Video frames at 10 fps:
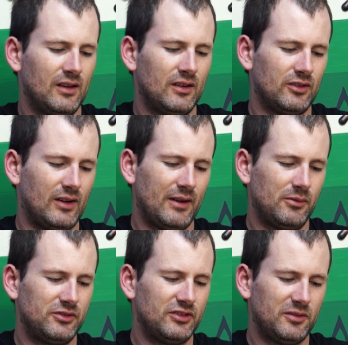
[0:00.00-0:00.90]
So I
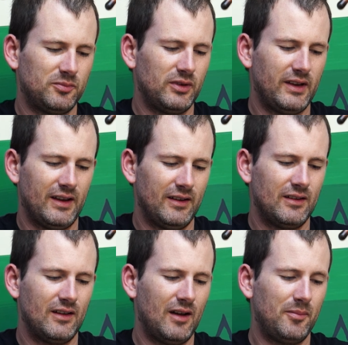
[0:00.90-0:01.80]
would just put in
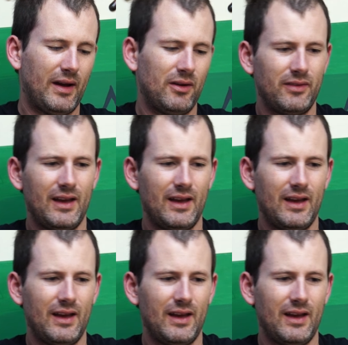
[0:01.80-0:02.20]
about